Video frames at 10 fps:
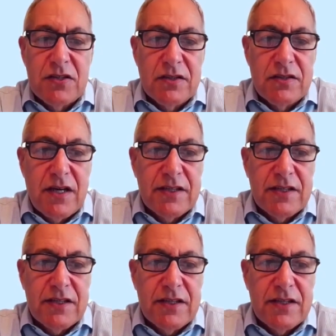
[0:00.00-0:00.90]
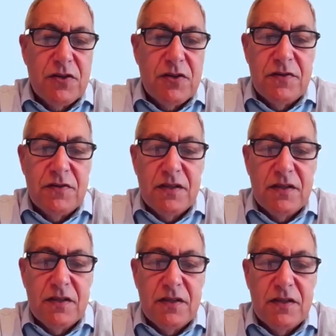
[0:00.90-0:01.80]
diagnostics for
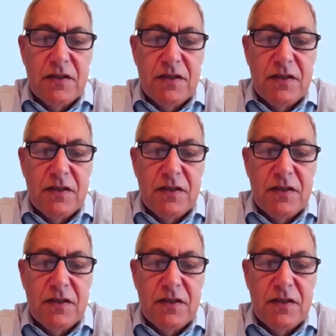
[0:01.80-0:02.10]
COVID-19.